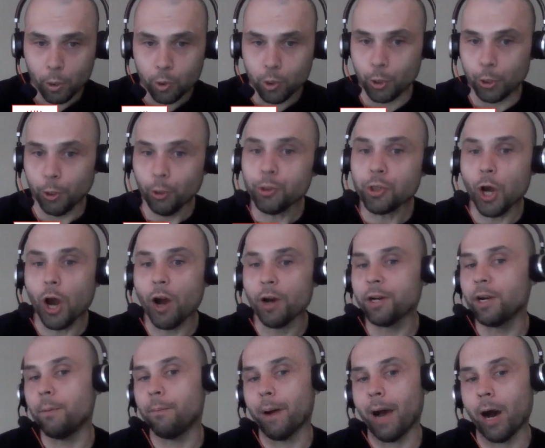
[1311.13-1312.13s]
So you're
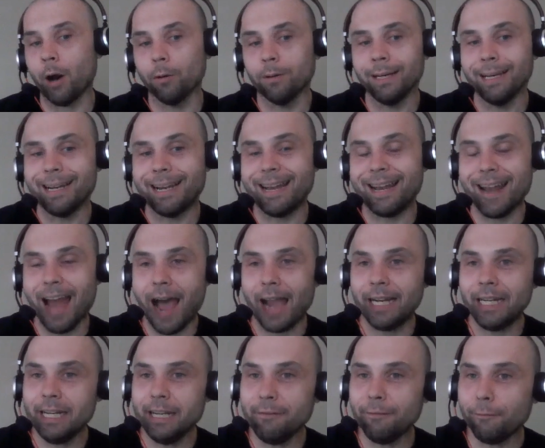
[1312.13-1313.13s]
talking about
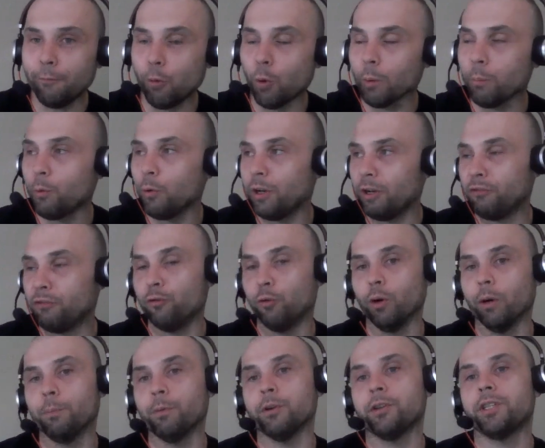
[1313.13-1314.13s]

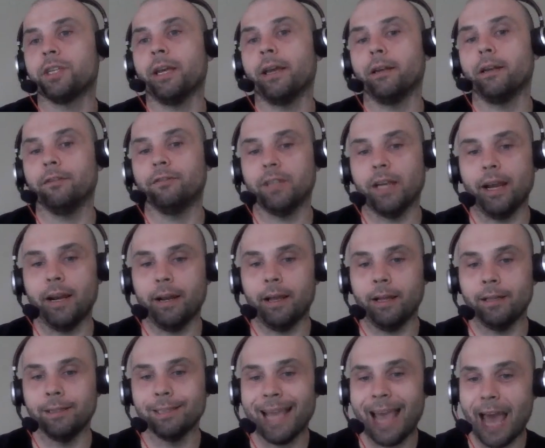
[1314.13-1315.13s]
94.4% of tight
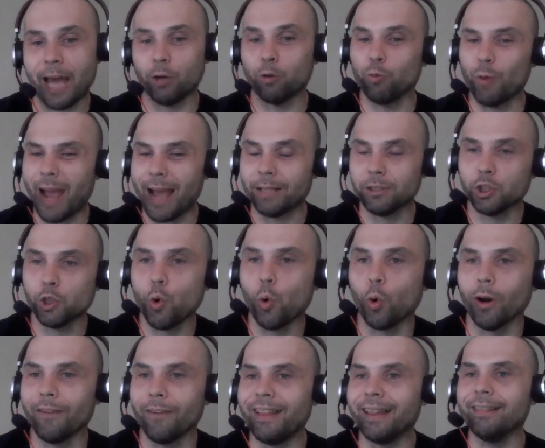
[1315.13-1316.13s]
ends had a RAS
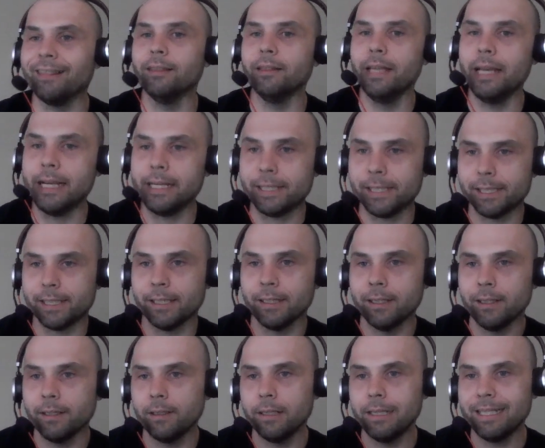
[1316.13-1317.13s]
score of at least
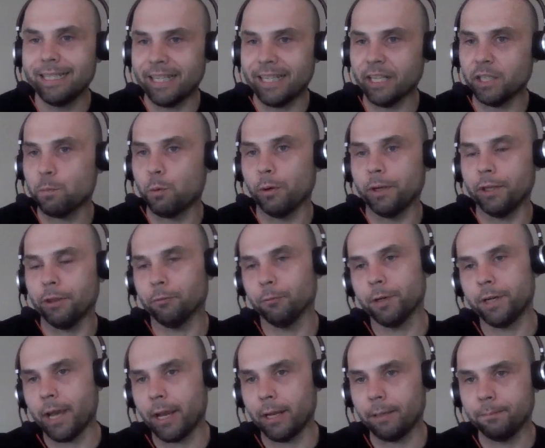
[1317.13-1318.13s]

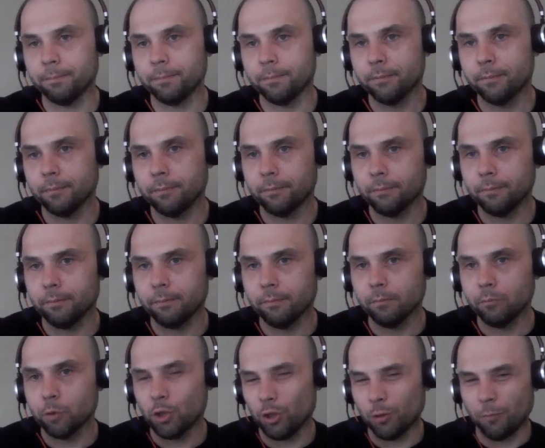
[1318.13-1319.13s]
6.38.
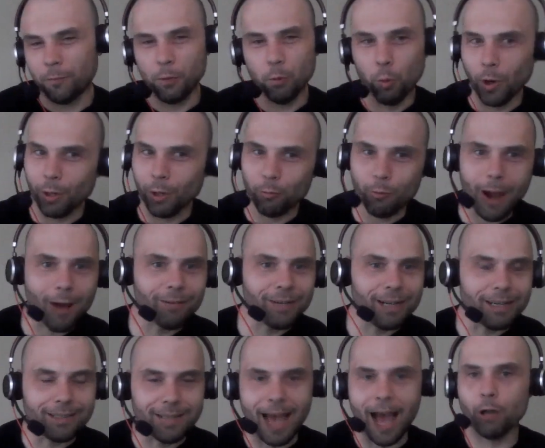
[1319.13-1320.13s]
So if you want to
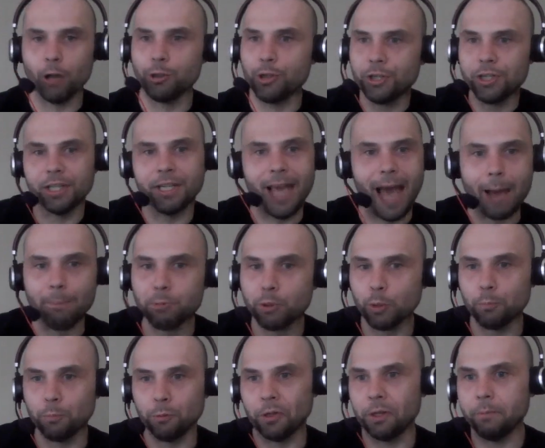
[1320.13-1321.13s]
round it down just to
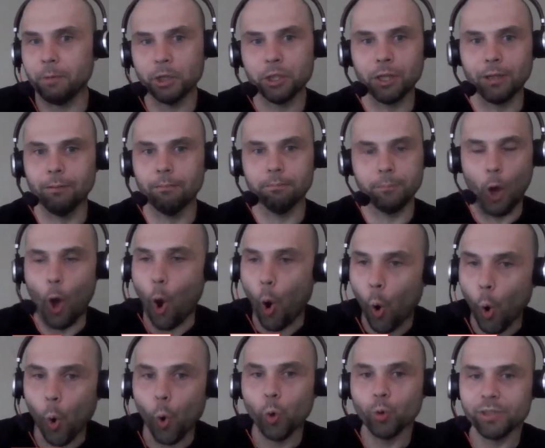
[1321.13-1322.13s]
capture pretty much the
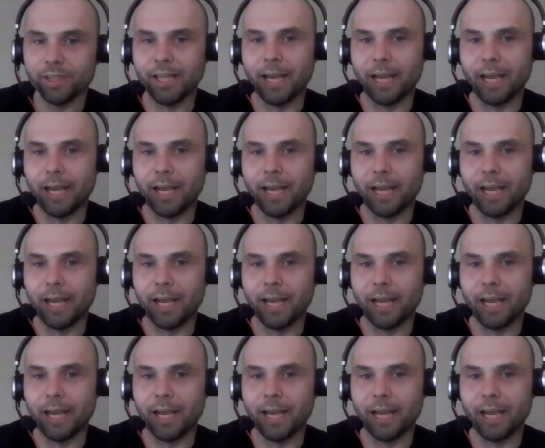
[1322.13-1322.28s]
whole